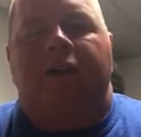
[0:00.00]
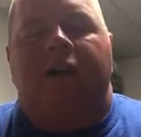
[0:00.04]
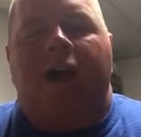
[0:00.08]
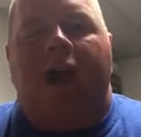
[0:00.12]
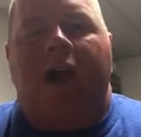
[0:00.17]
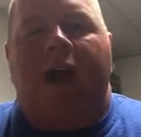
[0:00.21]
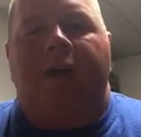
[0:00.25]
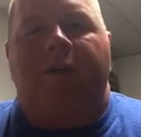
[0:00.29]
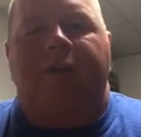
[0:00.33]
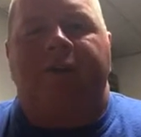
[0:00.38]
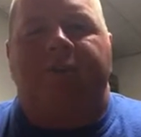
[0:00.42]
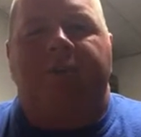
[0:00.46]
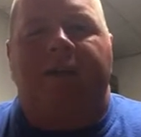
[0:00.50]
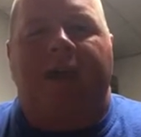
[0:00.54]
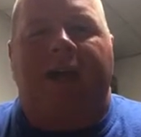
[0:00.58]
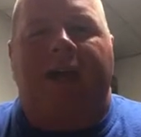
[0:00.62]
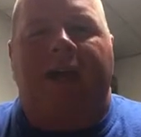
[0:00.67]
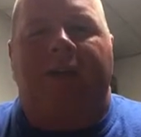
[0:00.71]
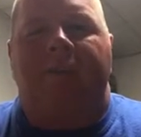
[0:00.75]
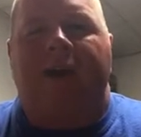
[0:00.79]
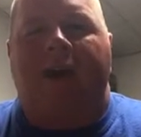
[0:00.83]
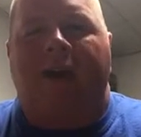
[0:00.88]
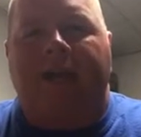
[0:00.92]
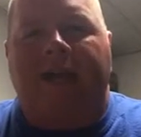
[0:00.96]
I was
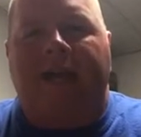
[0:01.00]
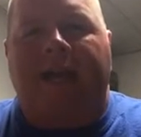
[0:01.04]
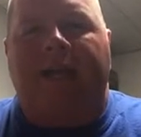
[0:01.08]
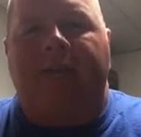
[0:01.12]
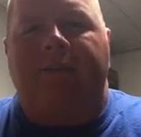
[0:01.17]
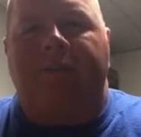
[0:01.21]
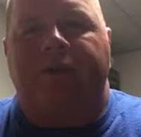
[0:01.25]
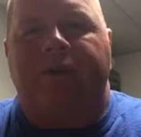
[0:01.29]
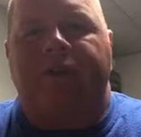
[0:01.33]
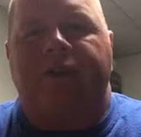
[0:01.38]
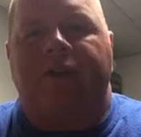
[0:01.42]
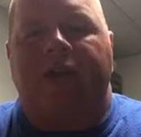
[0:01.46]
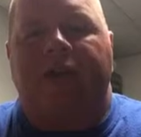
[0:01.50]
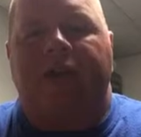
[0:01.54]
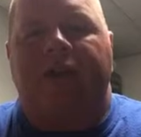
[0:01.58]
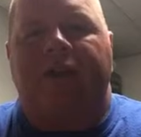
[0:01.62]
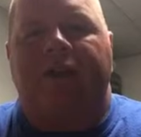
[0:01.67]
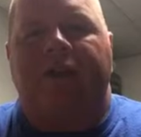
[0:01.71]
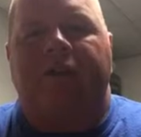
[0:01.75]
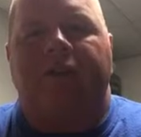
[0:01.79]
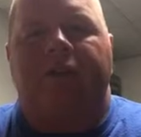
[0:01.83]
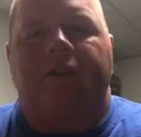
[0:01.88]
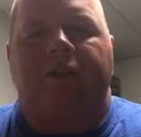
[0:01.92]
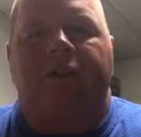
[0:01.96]
paying about 8%,
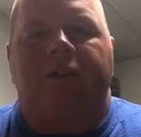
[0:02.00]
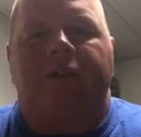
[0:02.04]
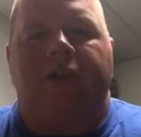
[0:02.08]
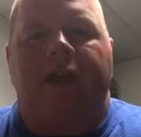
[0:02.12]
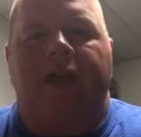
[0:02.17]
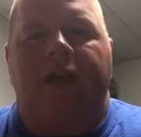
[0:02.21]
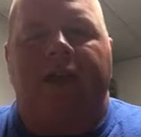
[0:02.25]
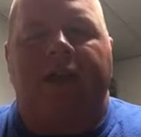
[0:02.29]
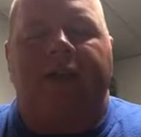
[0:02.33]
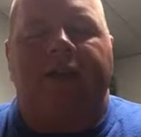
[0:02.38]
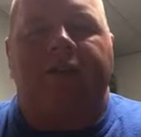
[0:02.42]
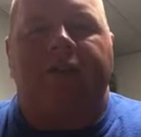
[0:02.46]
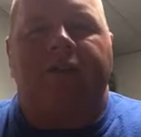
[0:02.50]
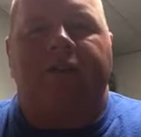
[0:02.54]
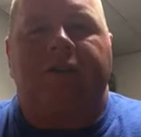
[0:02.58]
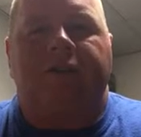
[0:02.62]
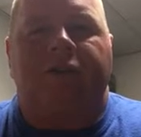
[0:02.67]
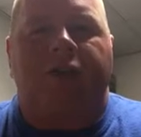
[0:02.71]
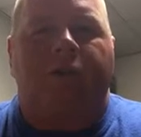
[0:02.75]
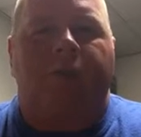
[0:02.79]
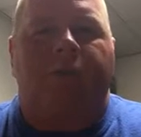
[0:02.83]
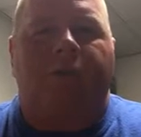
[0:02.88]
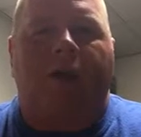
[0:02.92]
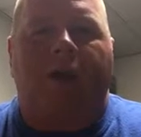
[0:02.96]
and
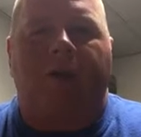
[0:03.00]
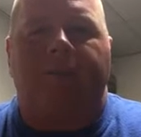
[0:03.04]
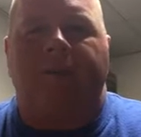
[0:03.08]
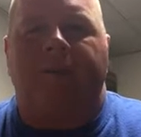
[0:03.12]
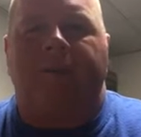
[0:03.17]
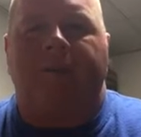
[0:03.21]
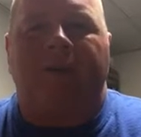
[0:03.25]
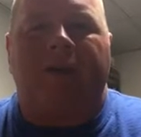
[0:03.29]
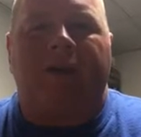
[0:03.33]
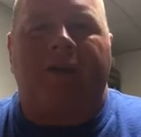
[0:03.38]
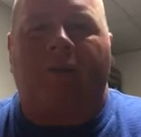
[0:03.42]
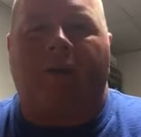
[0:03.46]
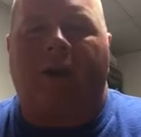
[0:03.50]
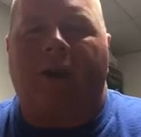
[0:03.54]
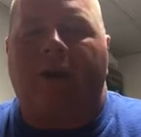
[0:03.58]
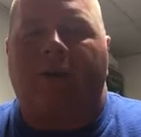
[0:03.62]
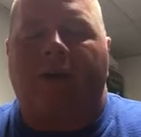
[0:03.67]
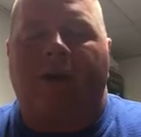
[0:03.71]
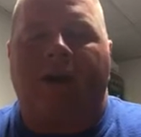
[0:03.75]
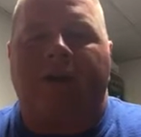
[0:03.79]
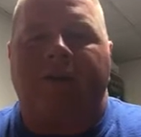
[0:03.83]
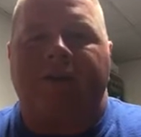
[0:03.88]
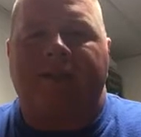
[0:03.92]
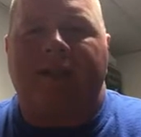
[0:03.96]
you'll probably be right
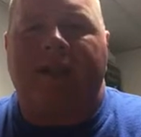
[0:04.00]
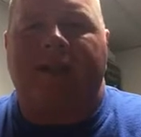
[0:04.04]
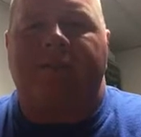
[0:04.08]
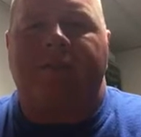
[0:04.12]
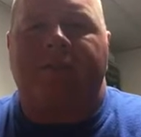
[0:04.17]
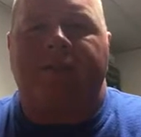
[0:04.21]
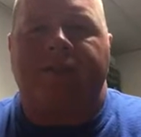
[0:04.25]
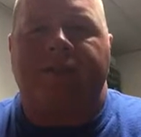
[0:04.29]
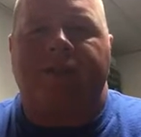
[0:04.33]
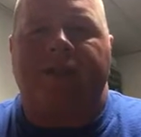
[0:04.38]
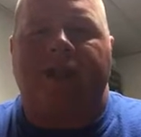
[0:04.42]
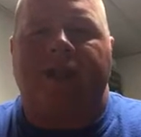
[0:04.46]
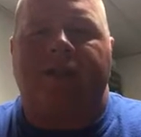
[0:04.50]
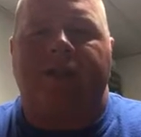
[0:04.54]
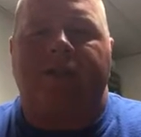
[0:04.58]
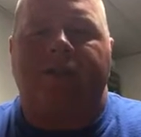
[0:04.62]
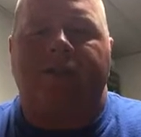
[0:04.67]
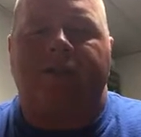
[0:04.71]
around 10%.